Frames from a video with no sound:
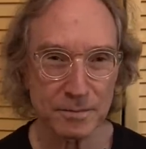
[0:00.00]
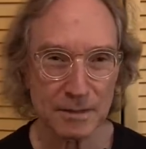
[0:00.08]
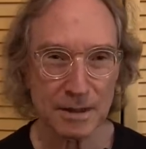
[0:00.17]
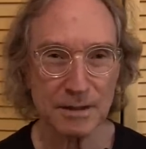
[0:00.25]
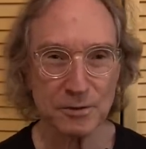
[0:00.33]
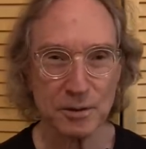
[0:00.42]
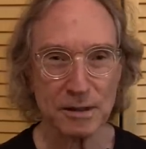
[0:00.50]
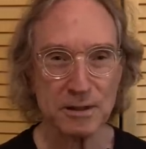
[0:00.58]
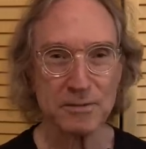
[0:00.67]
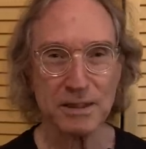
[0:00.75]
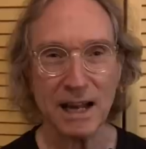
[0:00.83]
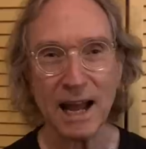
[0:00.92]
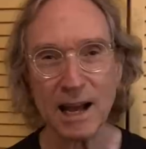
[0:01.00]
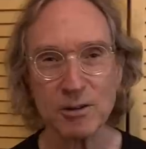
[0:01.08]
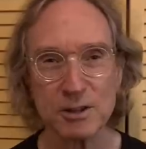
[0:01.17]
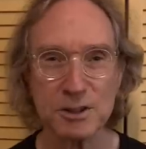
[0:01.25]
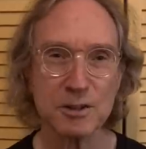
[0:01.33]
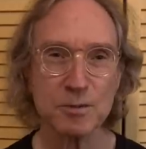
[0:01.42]
If you live in a
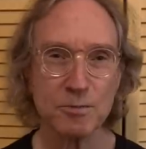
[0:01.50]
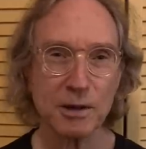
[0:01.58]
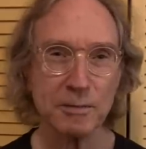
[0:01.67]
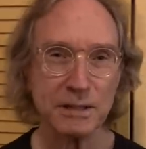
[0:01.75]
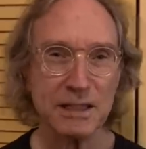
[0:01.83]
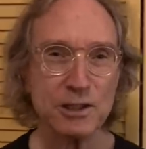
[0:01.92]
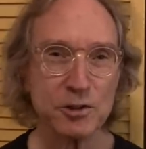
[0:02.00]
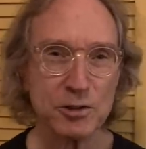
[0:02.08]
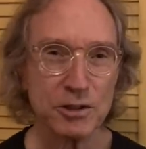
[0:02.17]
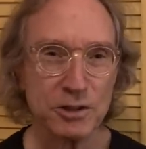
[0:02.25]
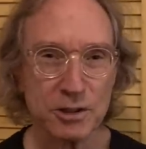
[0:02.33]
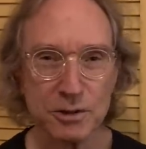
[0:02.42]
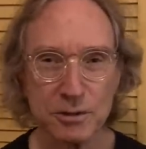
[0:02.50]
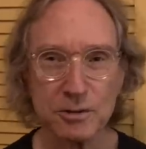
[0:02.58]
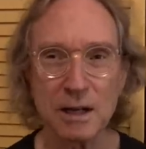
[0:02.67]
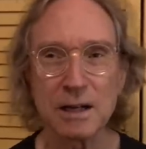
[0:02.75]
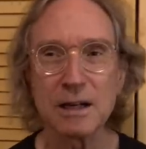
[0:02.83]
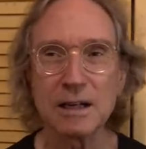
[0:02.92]
house, it's probably easier to do.
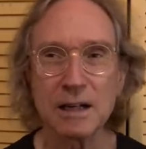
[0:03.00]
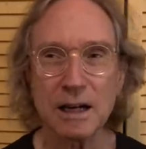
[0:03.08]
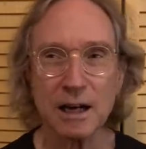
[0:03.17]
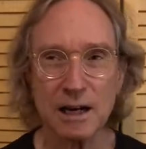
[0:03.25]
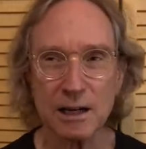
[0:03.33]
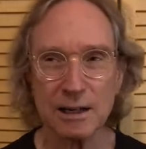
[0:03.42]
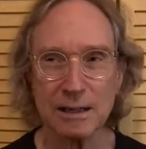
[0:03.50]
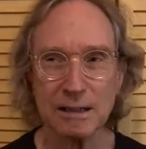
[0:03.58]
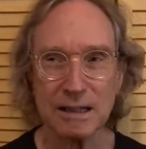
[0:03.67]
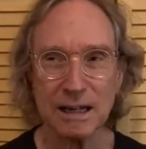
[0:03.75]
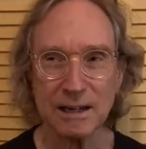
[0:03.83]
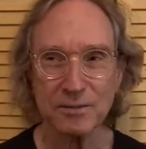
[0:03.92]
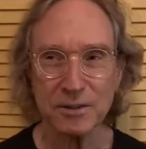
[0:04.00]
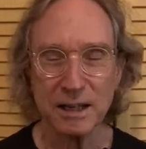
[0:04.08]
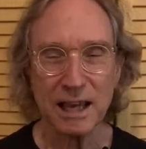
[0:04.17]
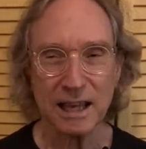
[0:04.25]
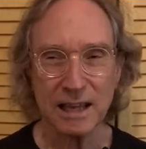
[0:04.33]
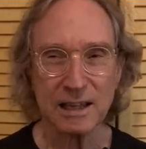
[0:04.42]
And if you
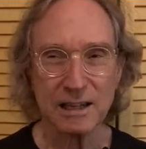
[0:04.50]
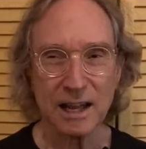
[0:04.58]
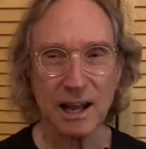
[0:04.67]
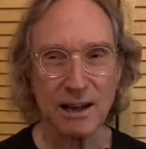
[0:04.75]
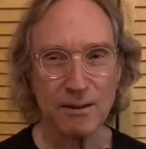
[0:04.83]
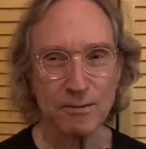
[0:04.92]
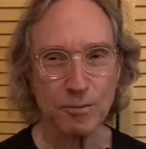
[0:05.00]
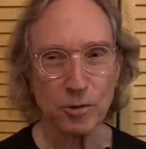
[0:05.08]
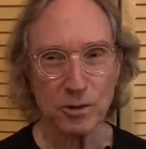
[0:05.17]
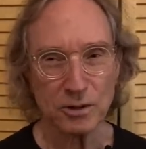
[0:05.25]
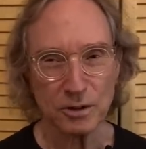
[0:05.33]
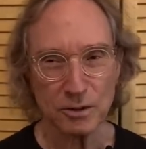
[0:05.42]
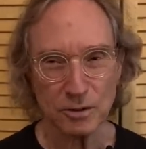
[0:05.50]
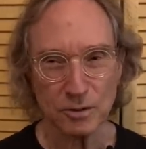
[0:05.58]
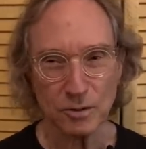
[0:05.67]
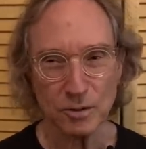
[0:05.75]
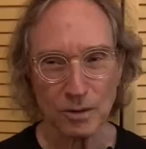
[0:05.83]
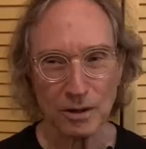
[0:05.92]
can't have more than
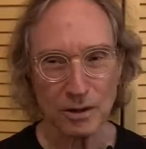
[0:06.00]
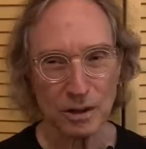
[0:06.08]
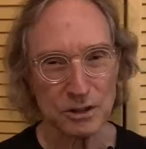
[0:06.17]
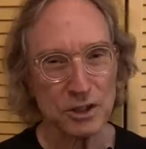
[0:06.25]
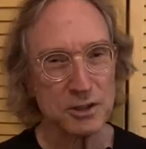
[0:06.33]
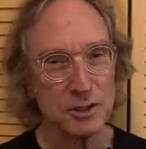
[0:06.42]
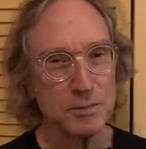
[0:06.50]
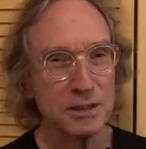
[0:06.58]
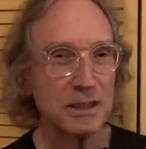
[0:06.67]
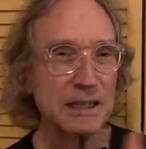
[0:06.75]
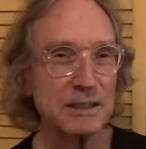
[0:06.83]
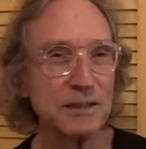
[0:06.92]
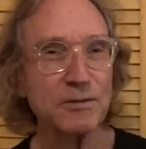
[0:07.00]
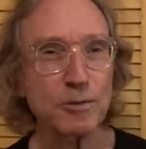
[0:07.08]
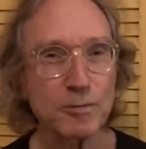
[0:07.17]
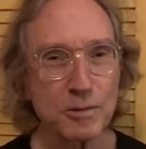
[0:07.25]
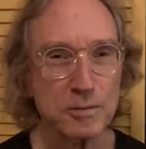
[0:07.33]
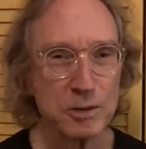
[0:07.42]
a system in different
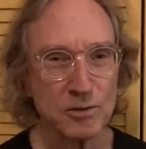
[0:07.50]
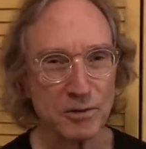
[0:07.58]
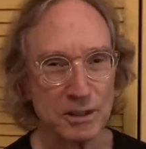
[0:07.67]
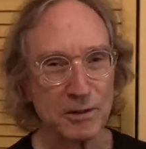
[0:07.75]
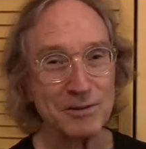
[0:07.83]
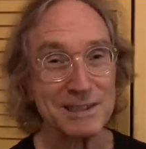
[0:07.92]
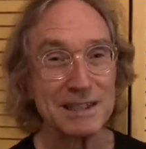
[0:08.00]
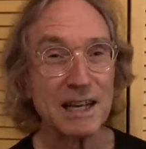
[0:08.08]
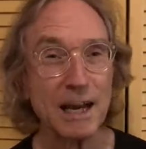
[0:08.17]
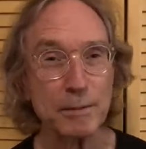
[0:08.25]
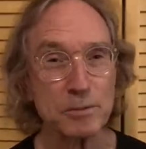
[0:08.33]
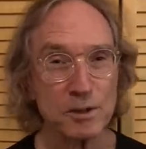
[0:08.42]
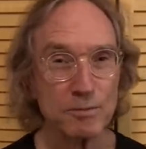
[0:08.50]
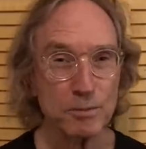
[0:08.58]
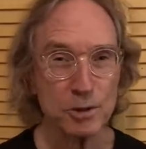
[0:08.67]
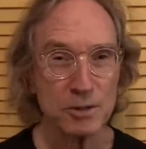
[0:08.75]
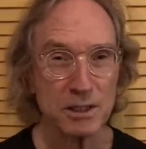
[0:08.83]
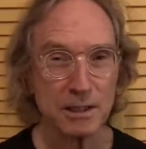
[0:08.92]
rooms for different types of
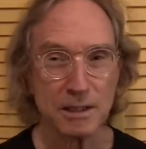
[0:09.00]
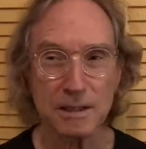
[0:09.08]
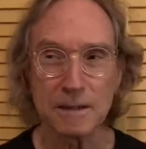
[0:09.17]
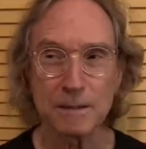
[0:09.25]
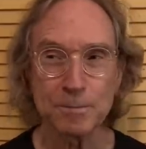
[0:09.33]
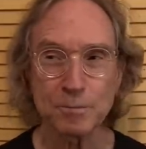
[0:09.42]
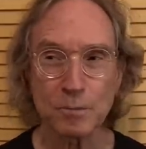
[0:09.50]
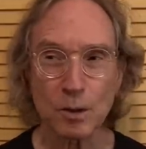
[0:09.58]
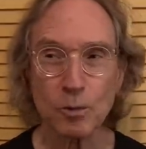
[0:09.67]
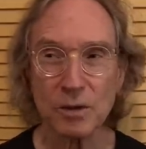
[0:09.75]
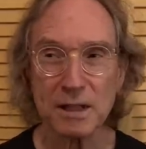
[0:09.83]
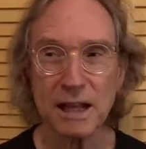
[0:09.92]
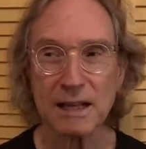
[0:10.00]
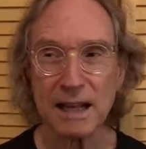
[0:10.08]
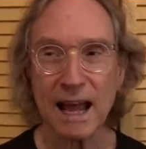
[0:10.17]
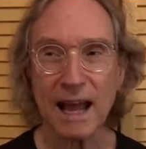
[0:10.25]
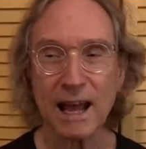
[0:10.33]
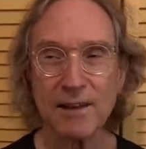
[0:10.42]
music, well, then
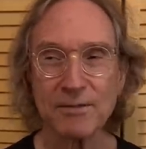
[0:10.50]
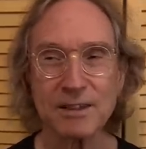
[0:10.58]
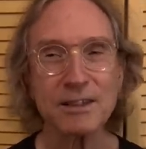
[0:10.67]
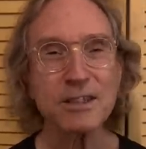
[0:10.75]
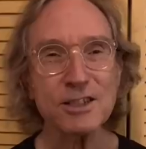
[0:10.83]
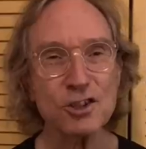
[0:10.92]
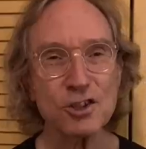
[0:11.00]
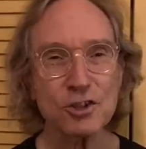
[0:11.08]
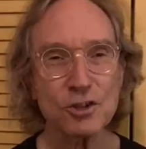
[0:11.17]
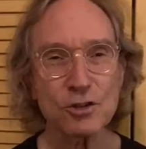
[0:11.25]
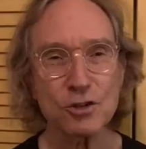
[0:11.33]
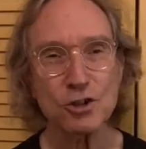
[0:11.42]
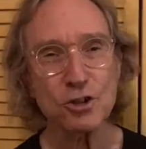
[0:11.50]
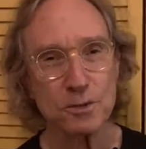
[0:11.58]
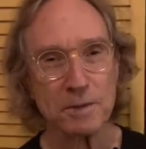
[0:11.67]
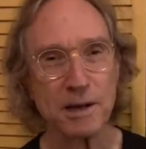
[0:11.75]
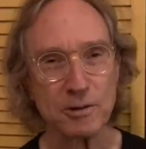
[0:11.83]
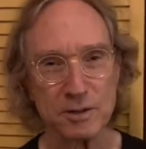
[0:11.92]
have at least two
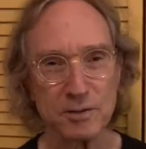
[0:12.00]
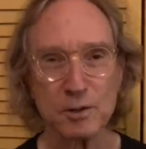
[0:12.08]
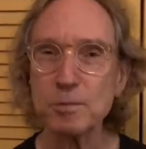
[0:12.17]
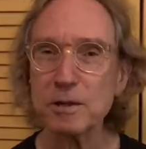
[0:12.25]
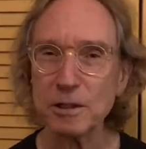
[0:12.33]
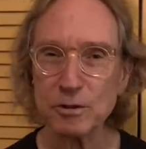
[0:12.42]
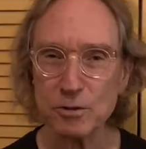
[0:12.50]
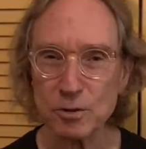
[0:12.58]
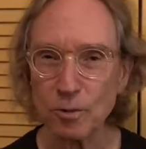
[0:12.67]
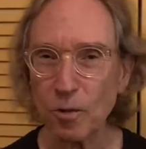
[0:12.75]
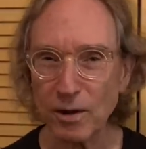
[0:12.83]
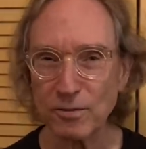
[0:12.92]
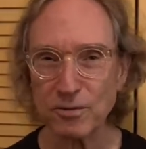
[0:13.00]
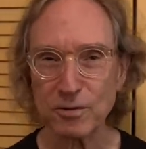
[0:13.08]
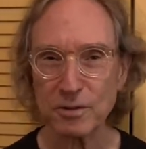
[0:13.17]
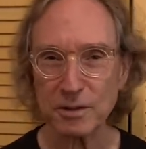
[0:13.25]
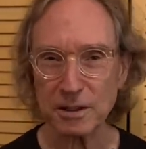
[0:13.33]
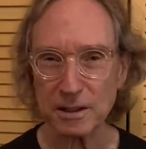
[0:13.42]
pairs of speakers, one
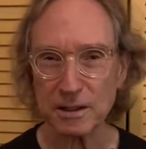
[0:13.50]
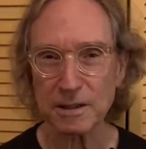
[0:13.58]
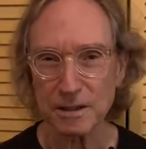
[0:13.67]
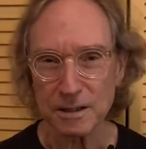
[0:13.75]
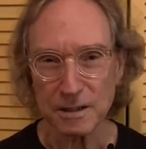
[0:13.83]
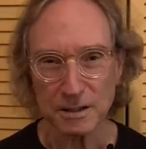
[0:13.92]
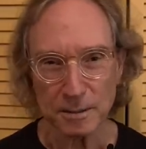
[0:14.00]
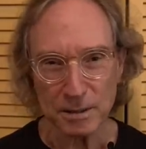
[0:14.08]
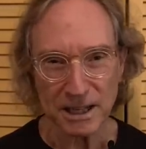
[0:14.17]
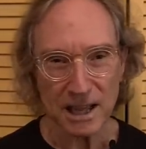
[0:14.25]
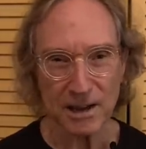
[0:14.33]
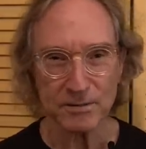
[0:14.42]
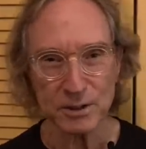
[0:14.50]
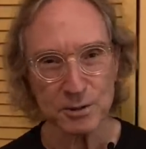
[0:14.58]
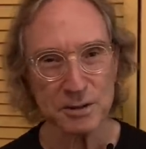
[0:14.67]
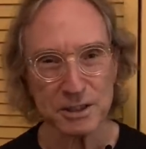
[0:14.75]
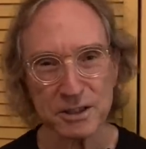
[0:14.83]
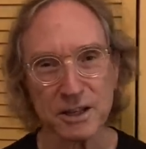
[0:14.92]
for the big
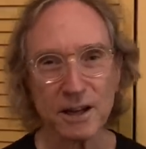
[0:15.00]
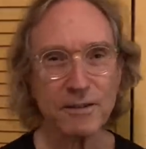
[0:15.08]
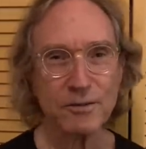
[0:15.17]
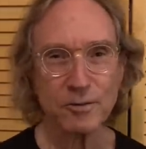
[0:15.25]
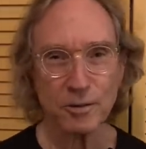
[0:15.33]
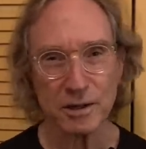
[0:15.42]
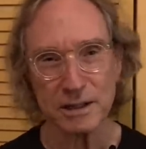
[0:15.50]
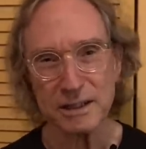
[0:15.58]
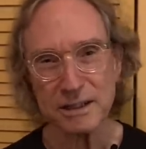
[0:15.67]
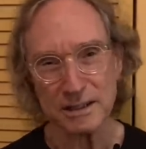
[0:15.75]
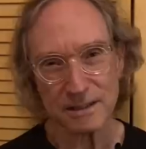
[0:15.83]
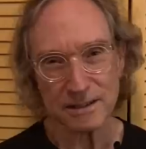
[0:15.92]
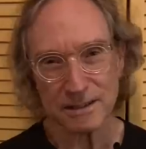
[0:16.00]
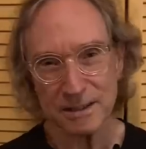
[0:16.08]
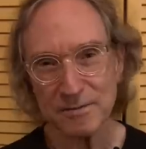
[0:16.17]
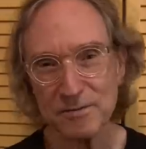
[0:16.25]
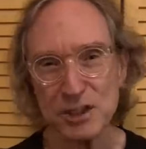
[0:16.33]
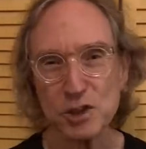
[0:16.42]
heavy-duty stuff where you need the
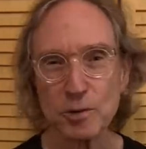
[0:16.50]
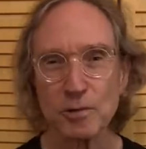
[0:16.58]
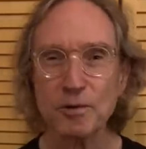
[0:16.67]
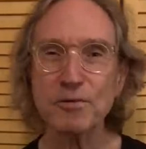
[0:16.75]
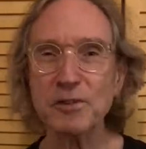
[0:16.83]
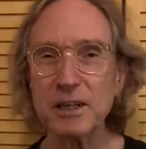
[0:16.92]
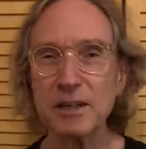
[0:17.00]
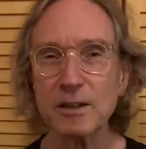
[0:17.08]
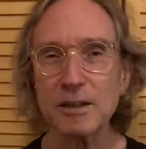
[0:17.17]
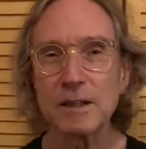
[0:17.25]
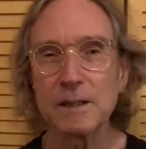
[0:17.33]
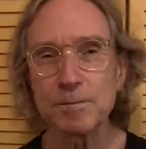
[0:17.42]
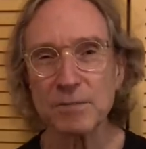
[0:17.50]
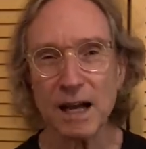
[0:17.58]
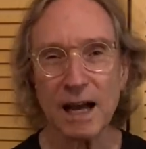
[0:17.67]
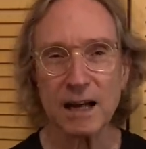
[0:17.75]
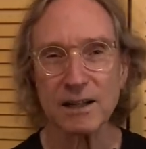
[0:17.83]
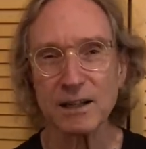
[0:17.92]
visceral feel,
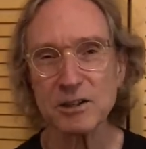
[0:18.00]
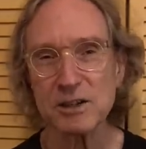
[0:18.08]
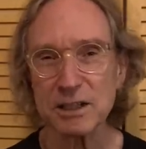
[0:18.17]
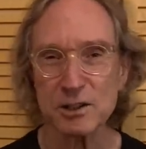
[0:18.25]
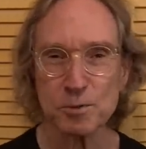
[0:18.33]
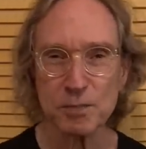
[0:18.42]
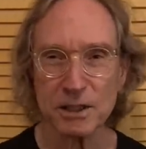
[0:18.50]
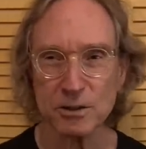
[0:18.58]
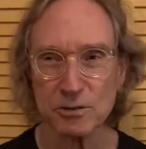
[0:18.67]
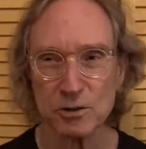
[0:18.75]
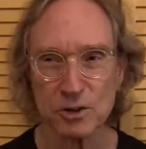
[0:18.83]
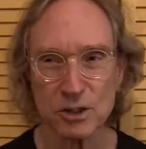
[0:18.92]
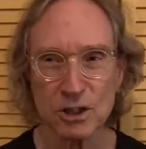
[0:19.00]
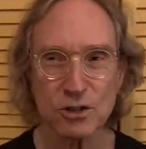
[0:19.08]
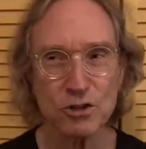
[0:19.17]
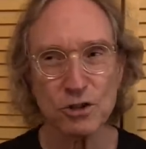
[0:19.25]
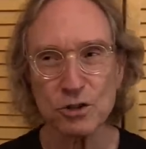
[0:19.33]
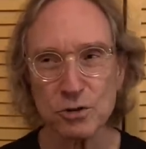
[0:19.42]
and another set of speakers
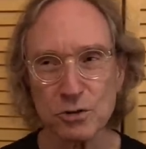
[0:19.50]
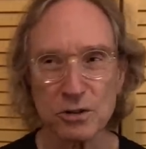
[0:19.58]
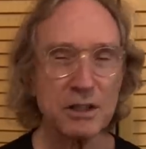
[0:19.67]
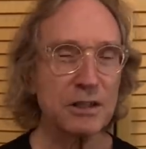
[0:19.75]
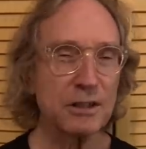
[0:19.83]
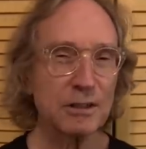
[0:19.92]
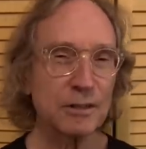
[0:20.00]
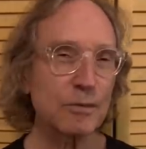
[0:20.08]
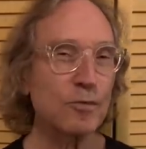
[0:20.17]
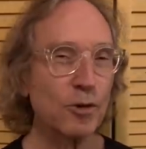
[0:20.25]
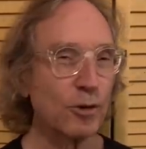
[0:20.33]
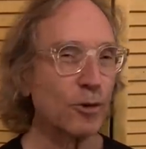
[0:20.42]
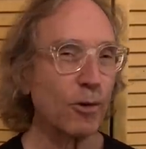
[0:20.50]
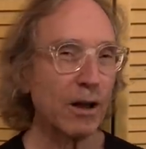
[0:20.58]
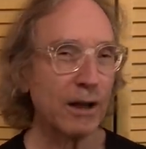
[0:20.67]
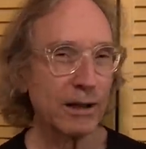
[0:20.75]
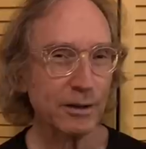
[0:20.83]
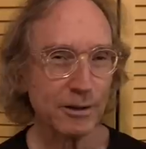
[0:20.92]
to do the more
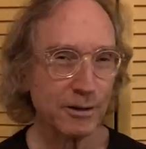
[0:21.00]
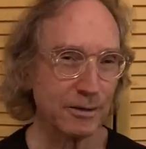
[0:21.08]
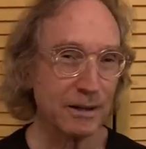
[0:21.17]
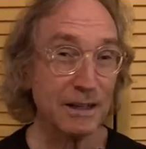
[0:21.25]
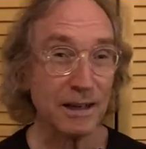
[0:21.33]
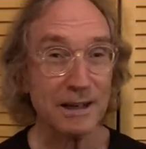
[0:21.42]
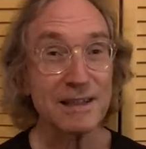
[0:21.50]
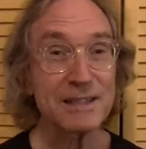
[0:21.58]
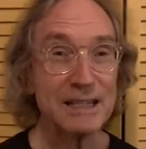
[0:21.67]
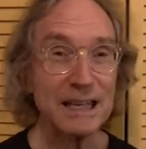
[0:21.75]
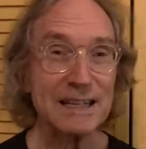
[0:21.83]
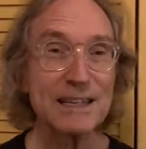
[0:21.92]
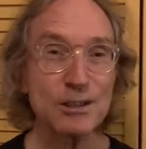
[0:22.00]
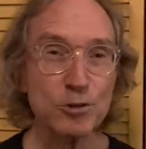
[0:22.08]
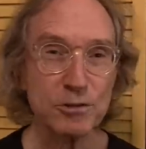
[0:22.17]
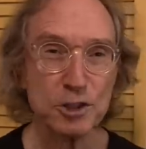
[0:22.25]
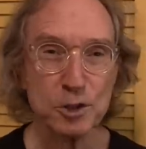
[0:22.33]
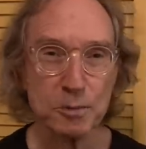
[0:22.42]
quieter, let's say,
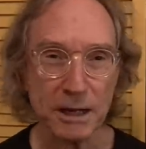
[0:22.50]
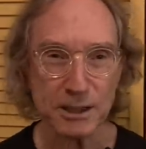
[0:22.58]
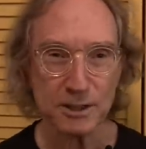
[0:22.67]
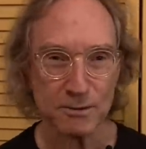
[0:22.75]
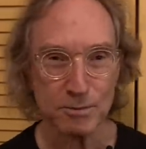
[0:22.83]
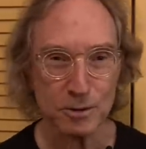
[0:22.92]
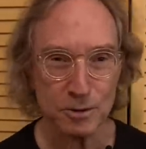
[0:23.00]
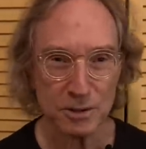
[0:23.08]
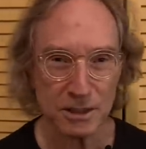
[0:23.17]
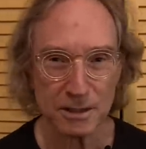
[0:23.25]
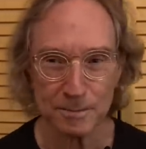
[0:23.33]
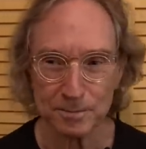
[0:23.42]
introspective music.